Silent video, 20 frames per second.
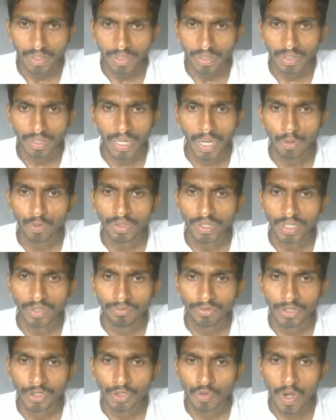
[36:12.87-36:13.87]
Cloudinary,
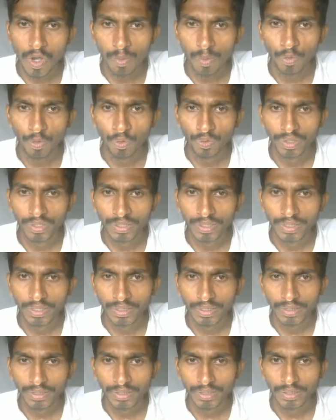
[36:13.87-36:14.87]
we to upload a
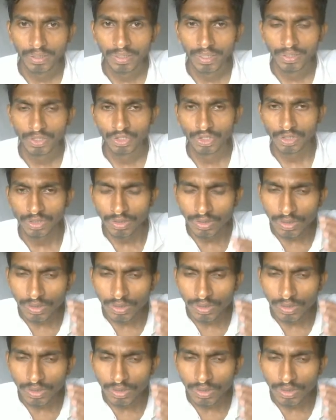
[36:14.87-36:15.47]
text,